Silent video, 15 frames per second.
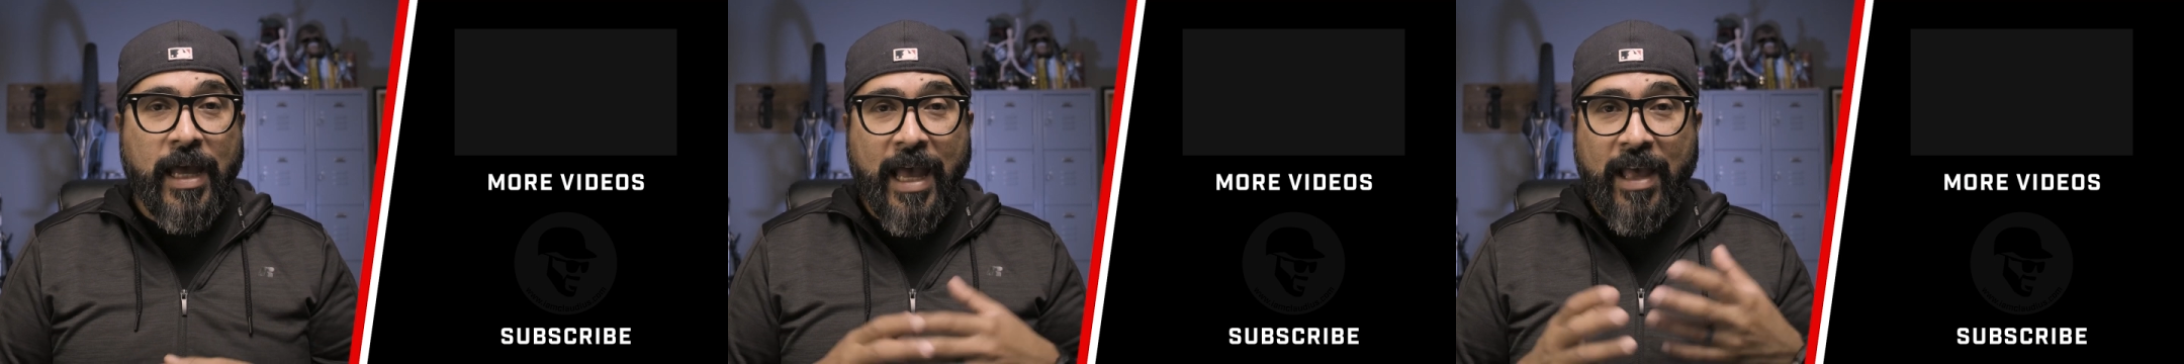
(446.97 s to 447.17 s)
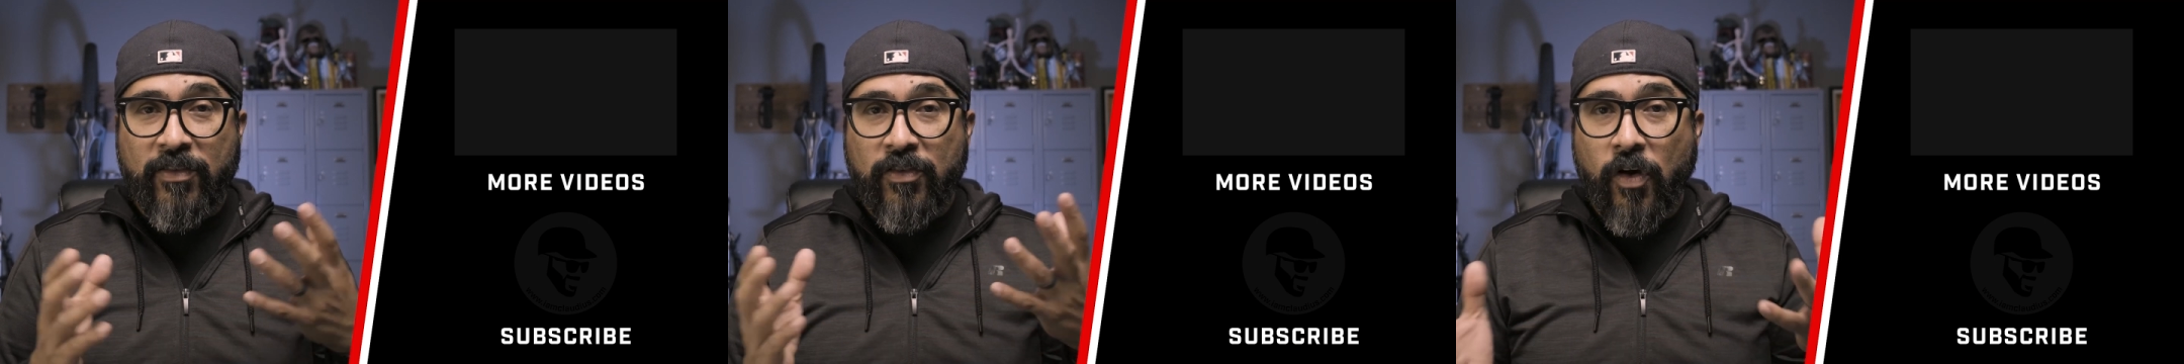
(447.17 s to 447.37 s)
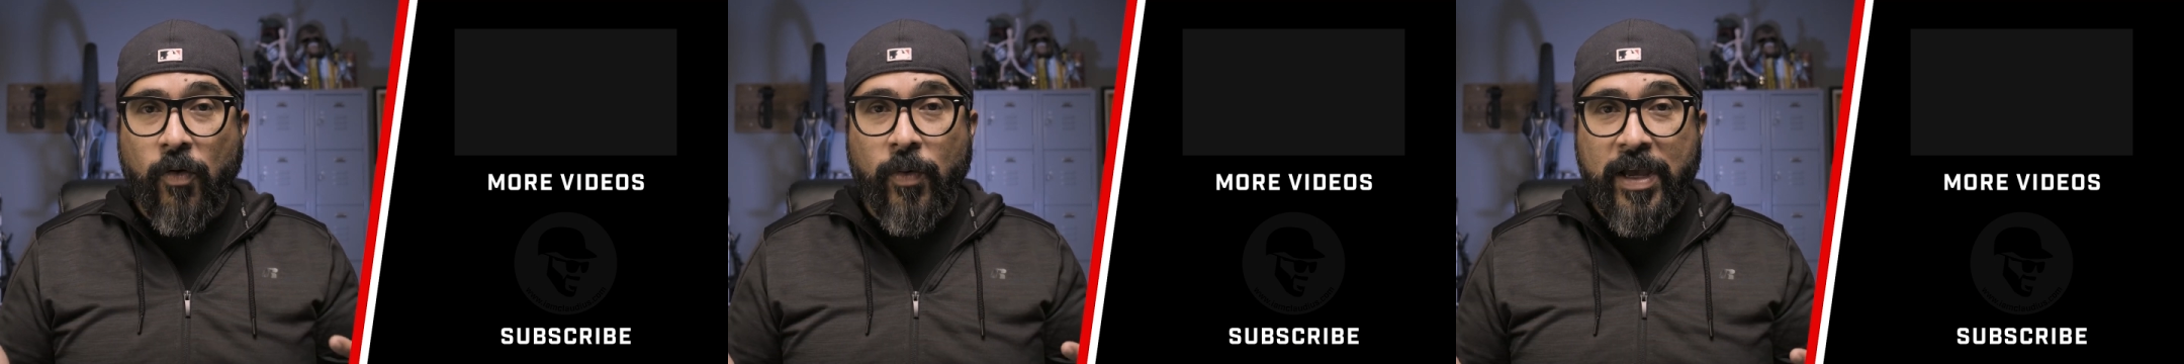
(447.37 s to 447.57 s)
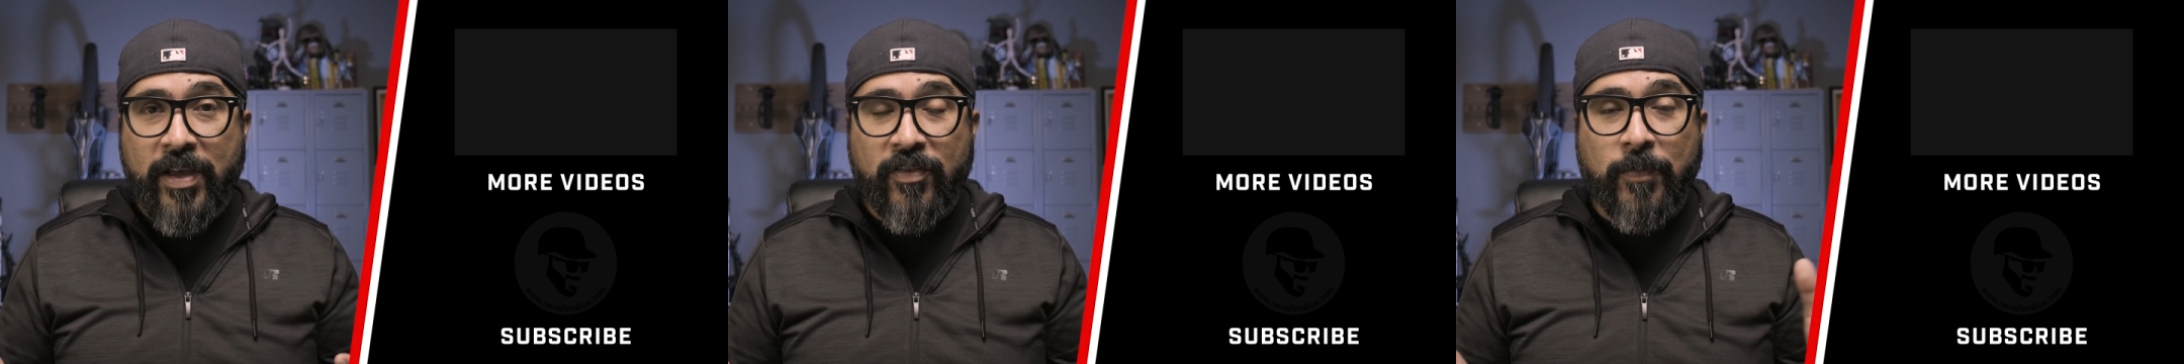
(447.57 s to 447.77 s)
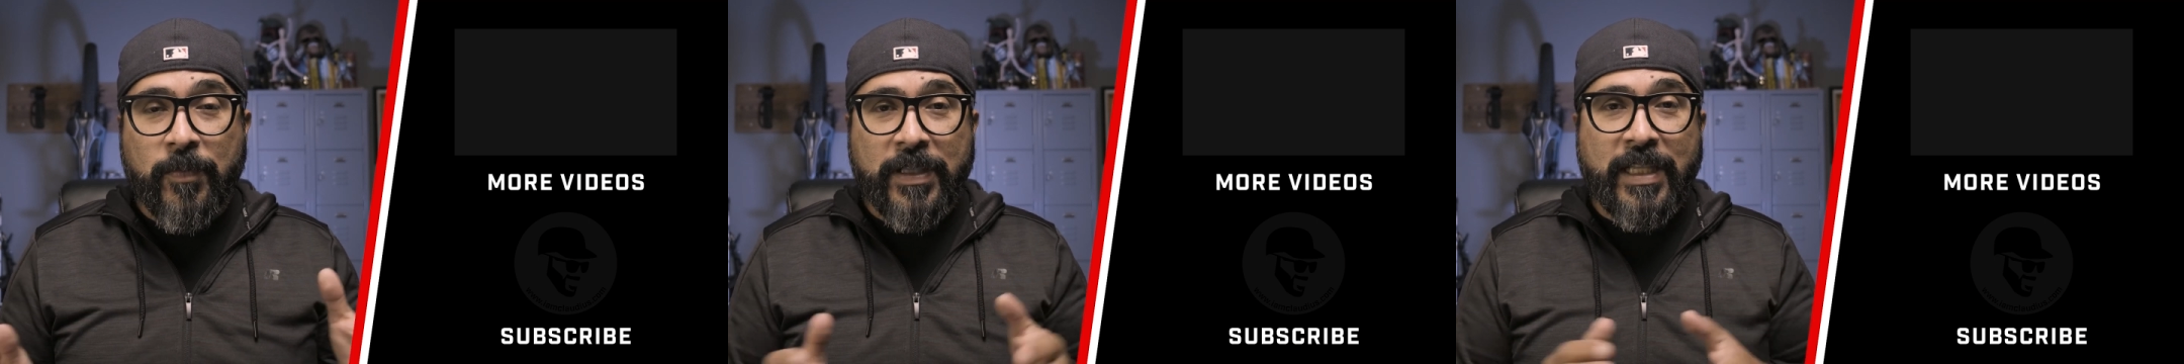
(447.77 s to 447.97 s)
As
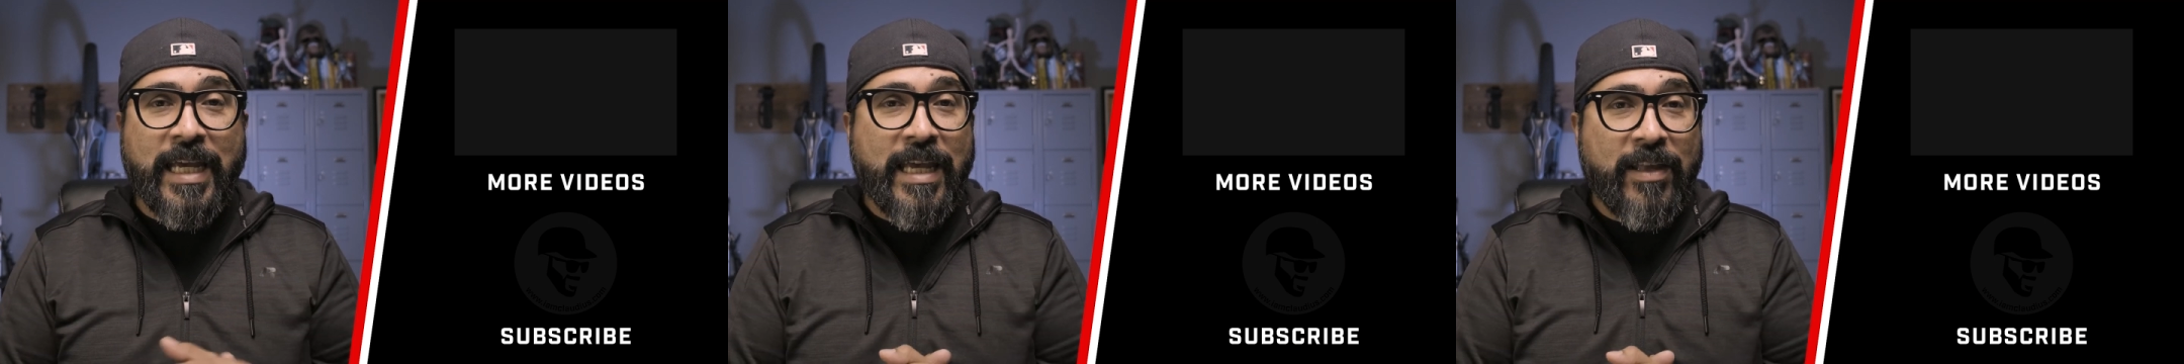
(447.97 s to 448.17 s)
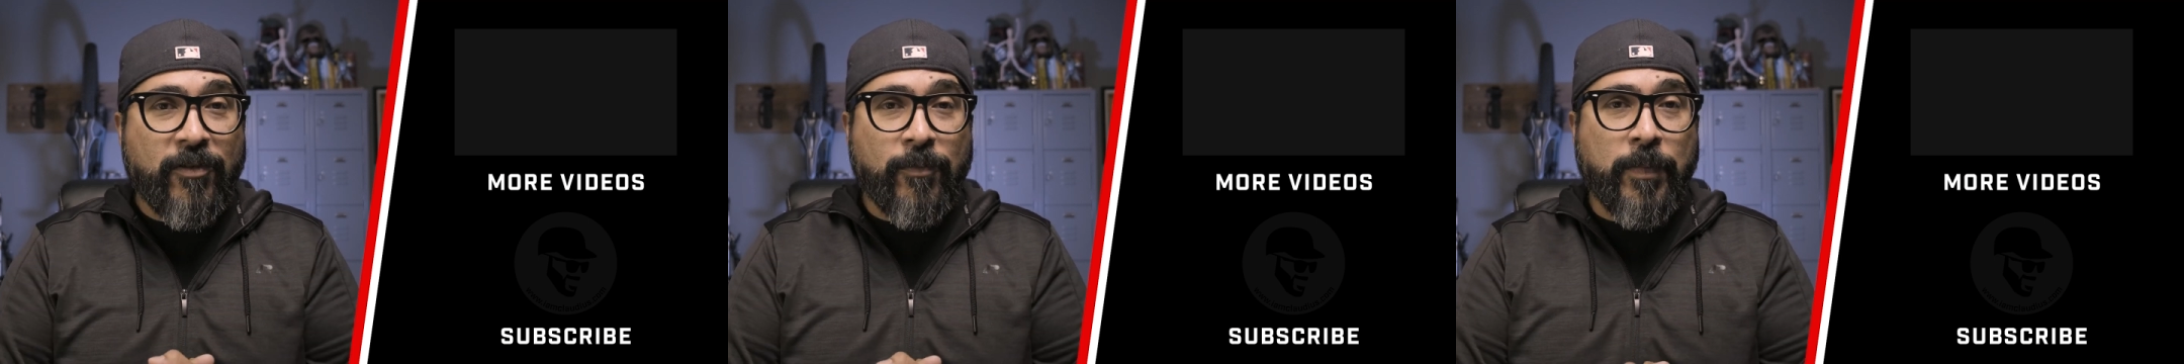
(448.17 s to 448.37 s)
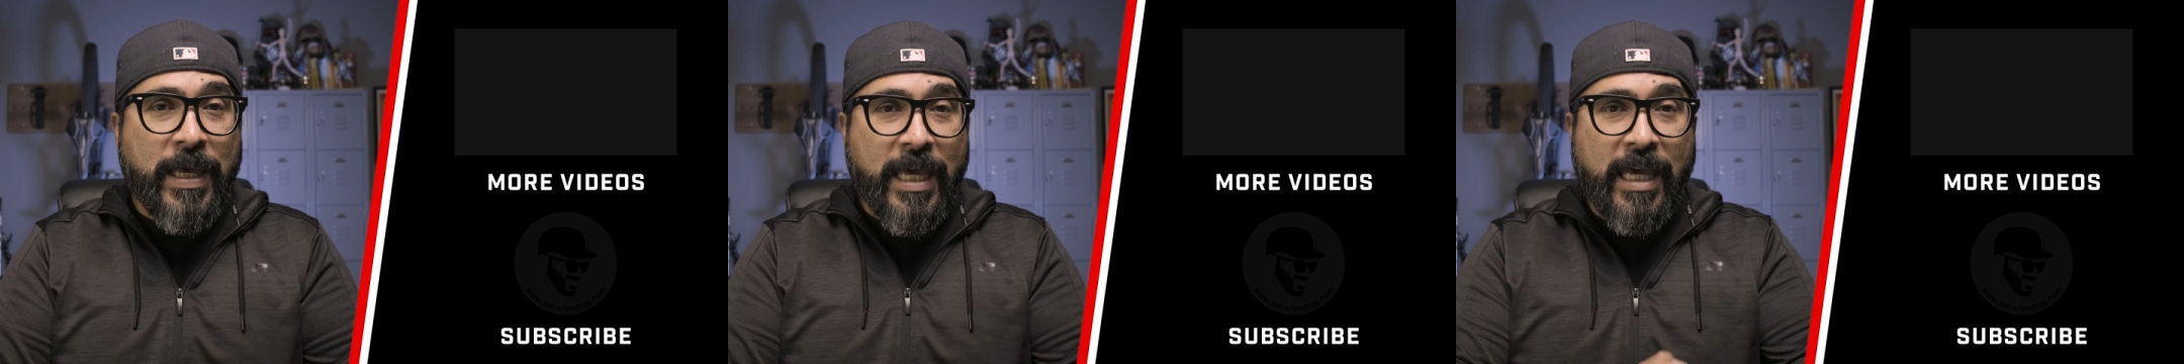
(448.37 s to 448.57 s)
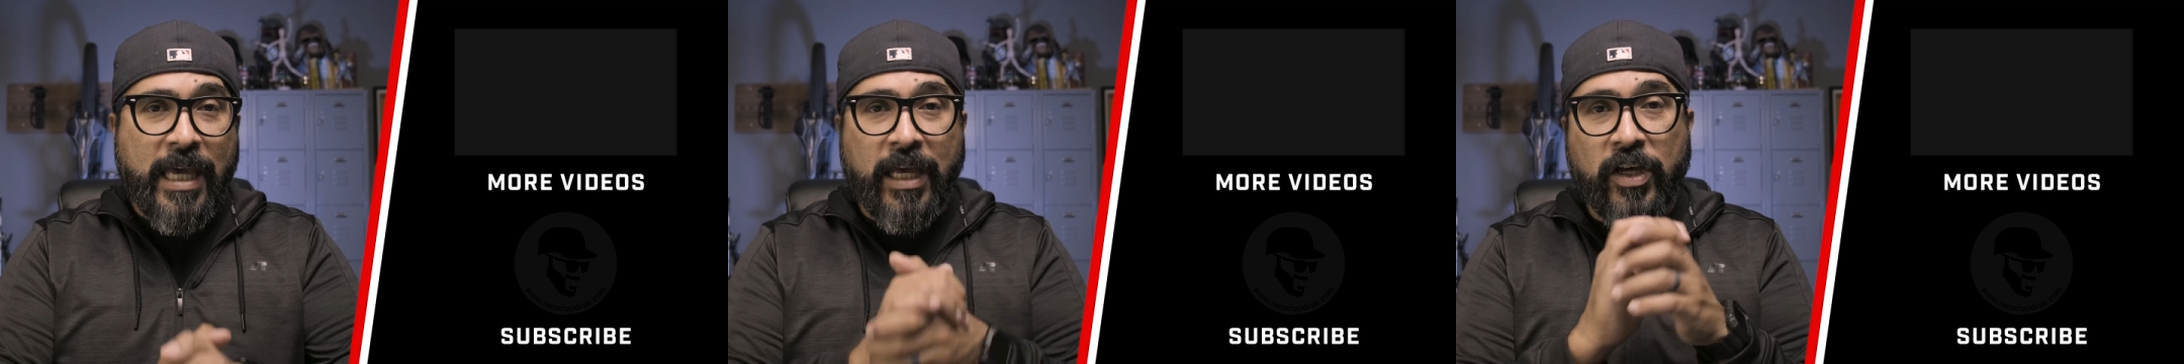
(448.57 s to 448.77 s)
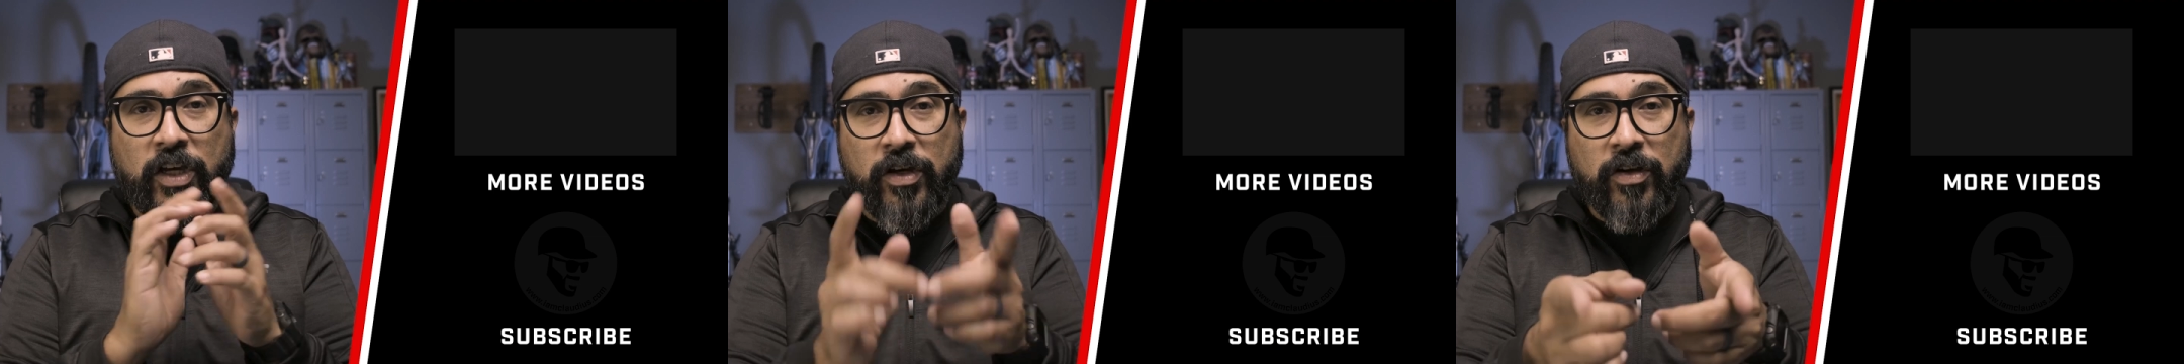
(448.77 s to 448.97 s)
always, please
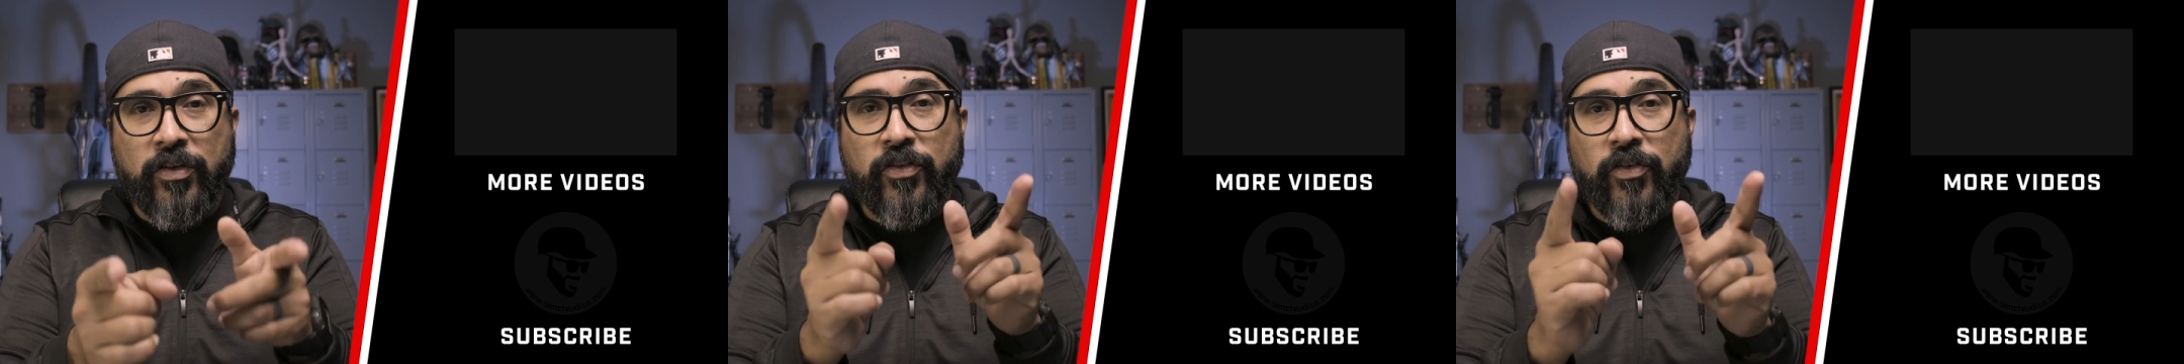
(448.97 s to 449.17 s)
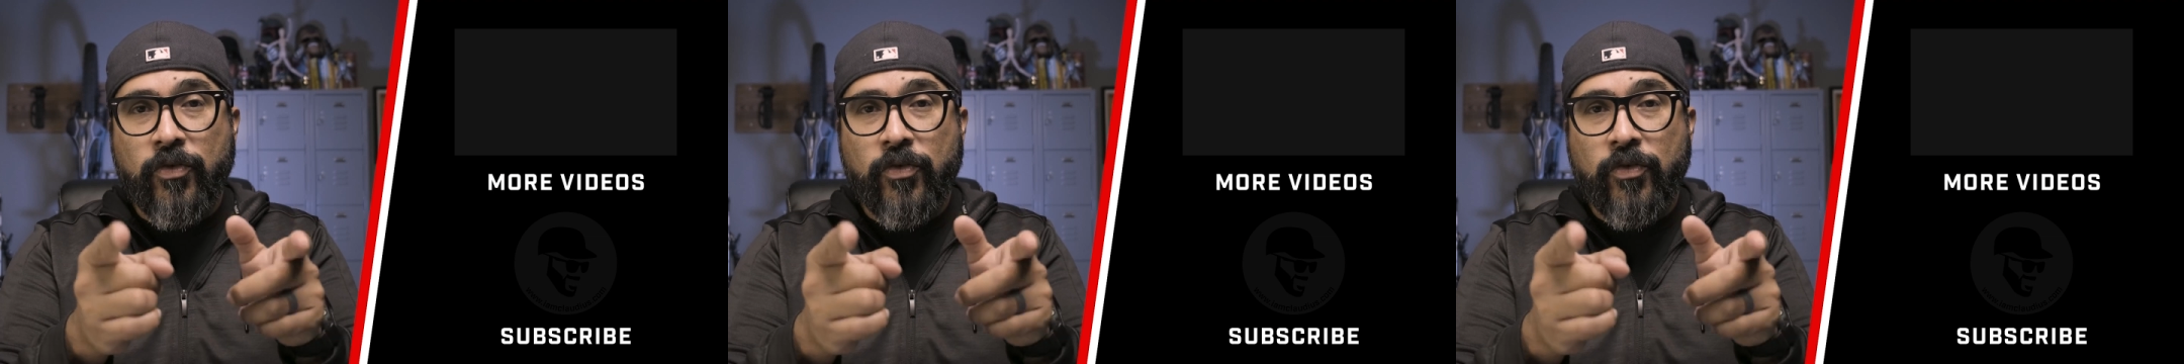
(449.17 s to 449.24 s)
be good